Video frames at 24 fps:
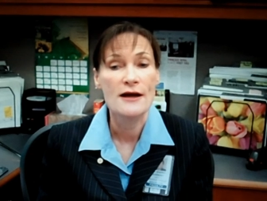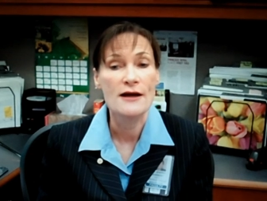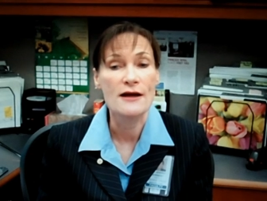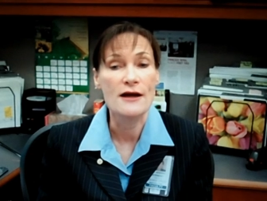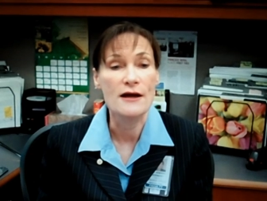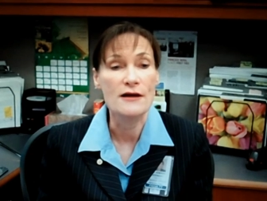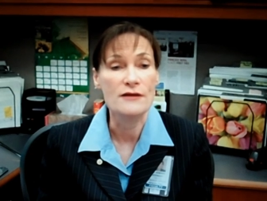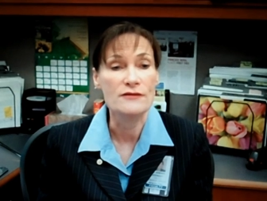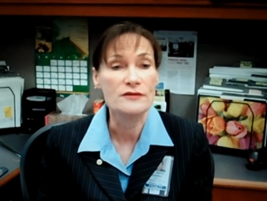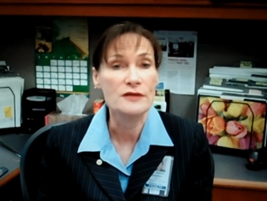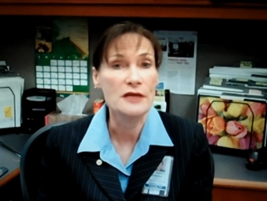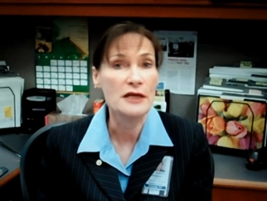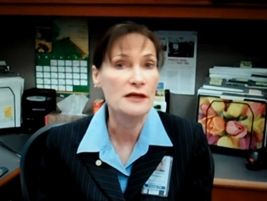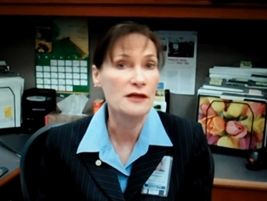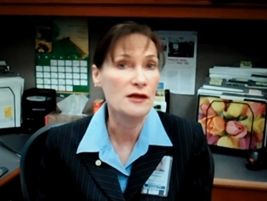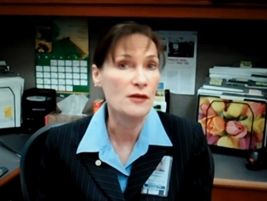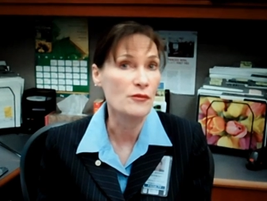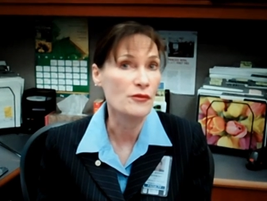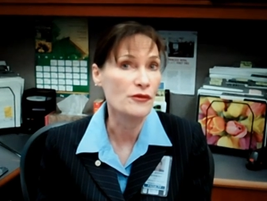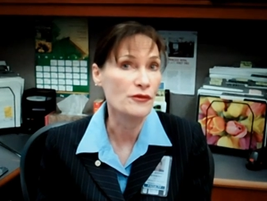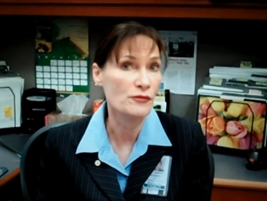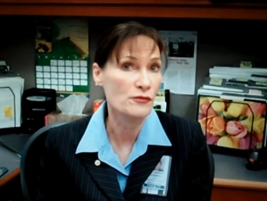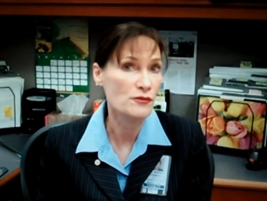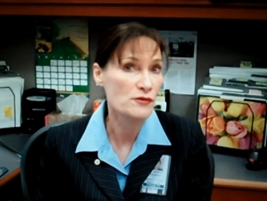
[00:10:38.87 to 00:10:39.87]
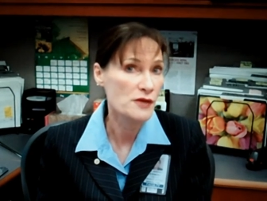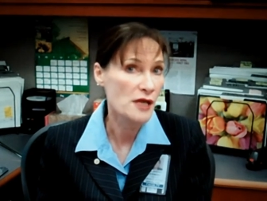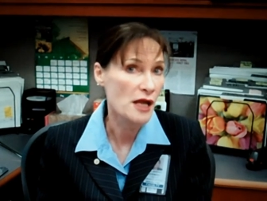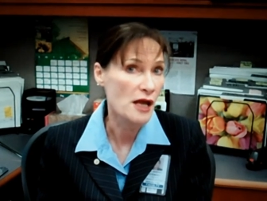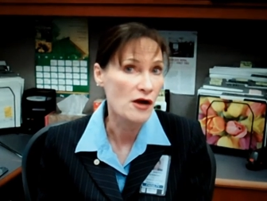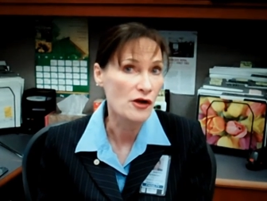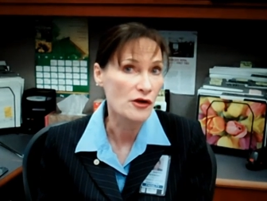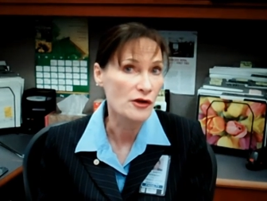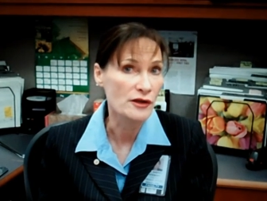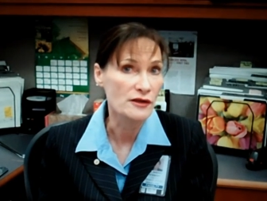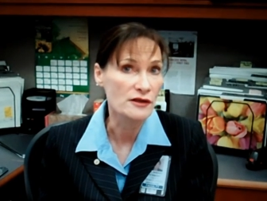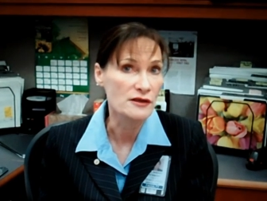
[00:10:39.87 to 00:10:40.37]
uh, take up through
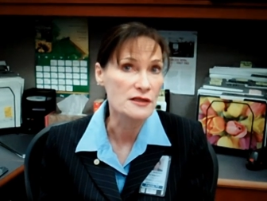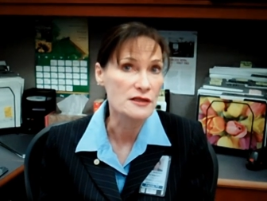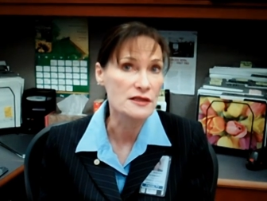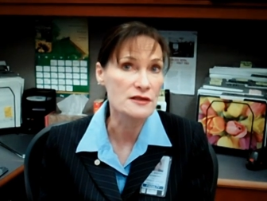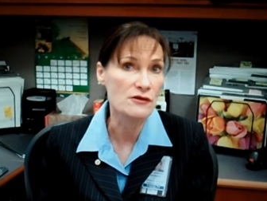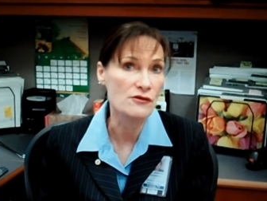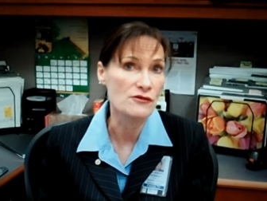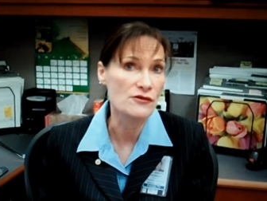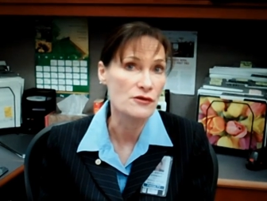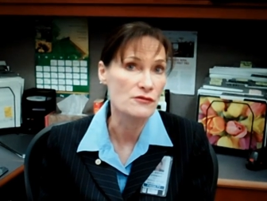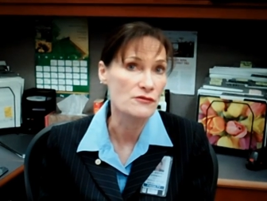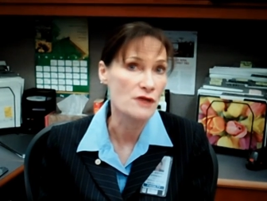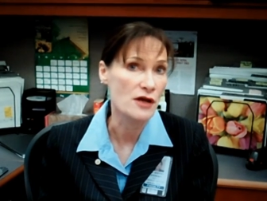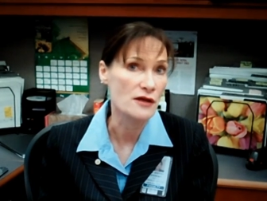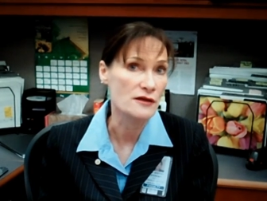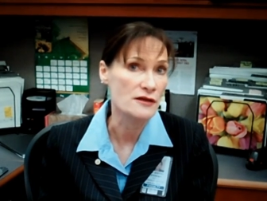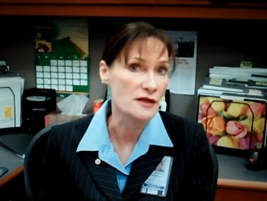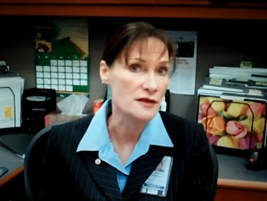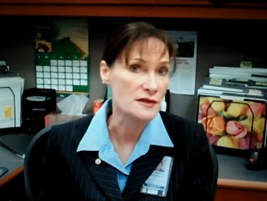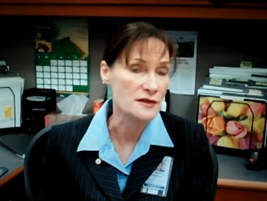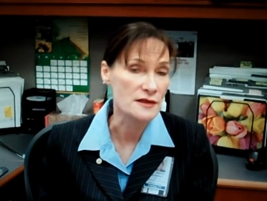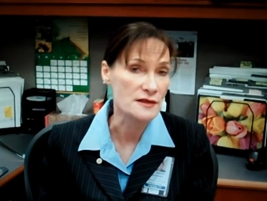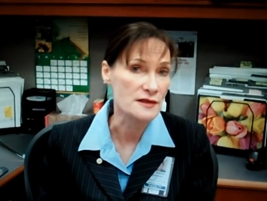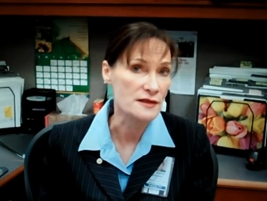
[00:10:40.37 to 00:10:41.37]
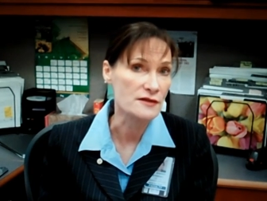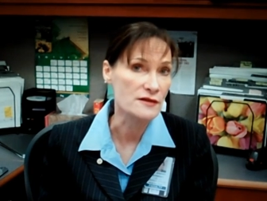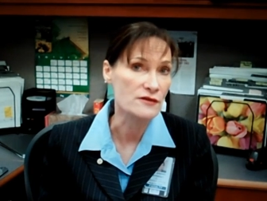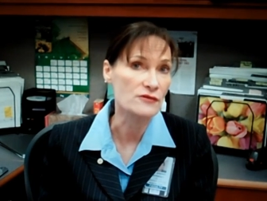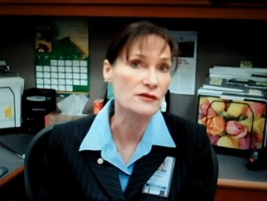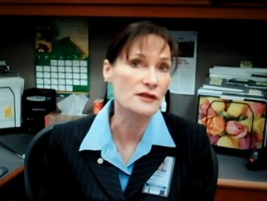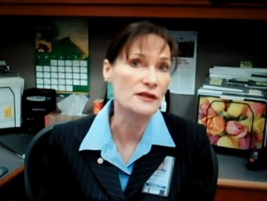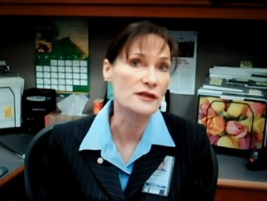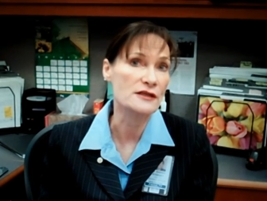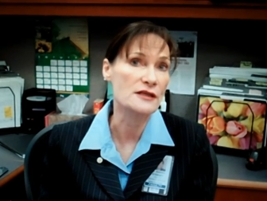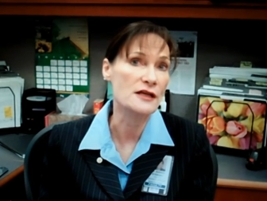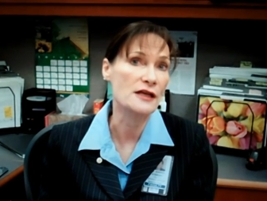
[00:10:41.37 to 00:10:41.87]
calculus, although not
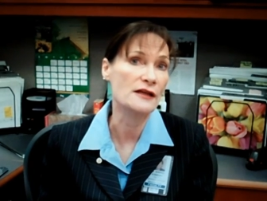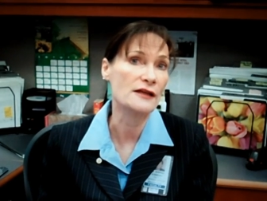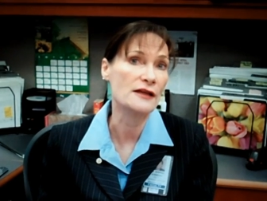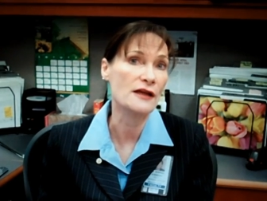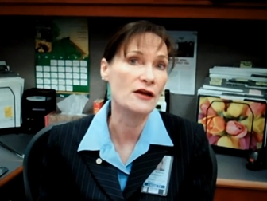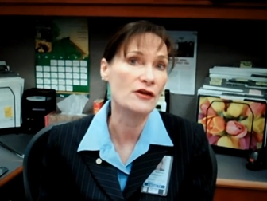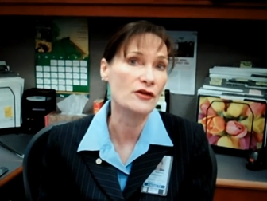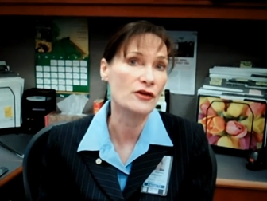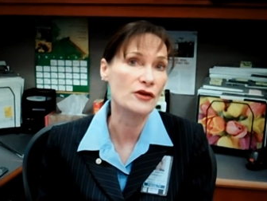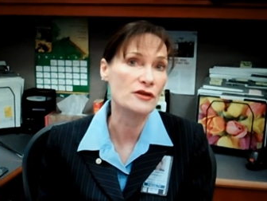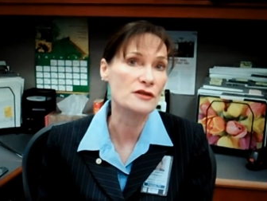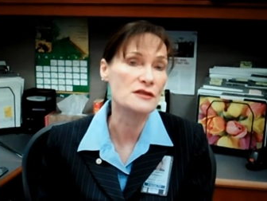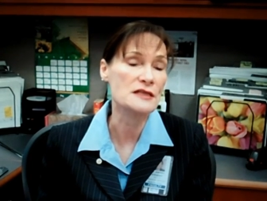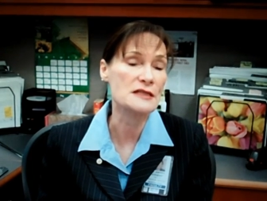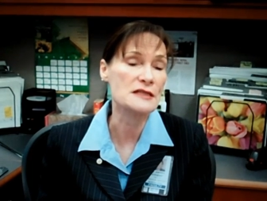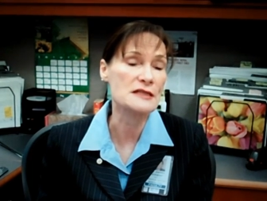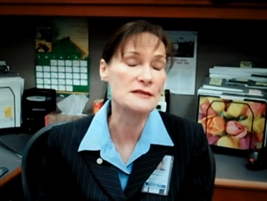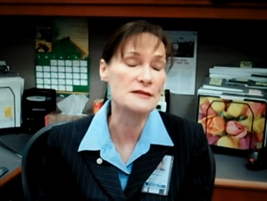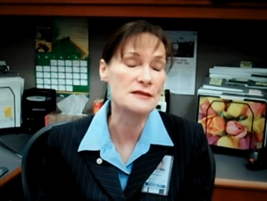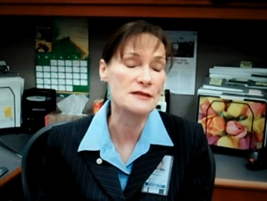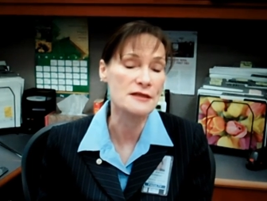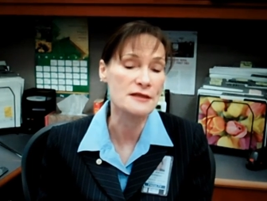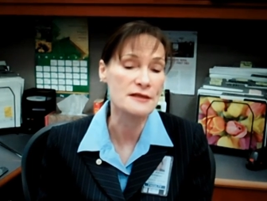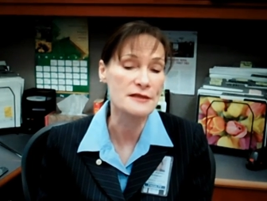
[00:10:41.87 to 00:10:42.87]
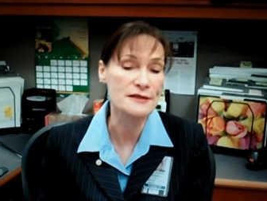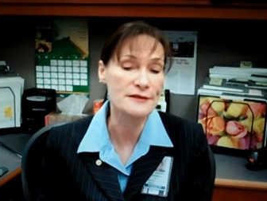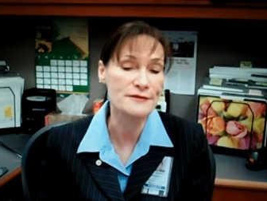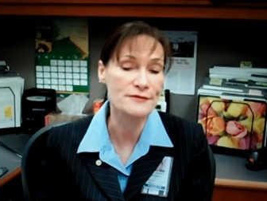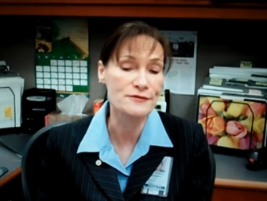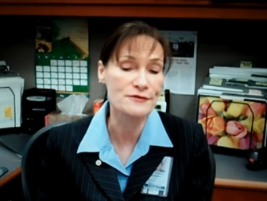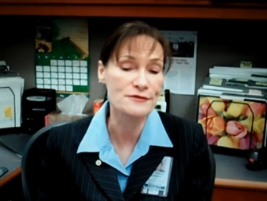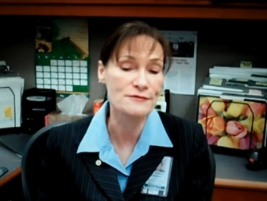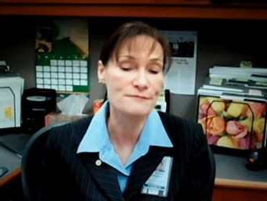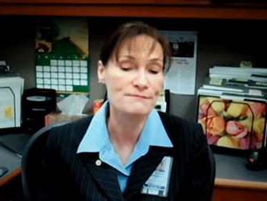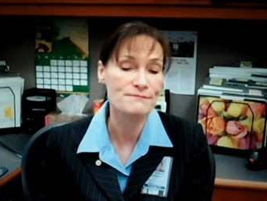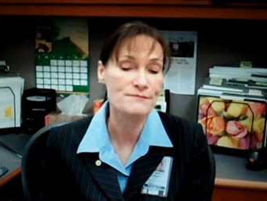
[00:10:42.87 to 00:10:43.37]
necessarily take calculus in high
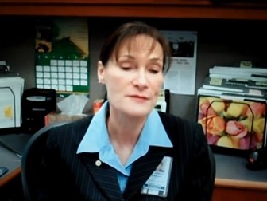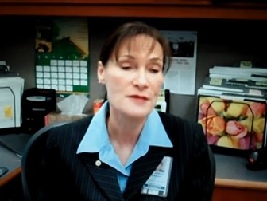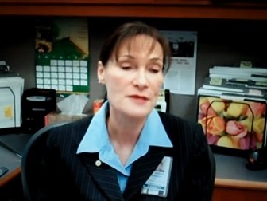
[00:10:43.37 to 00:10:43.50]
school.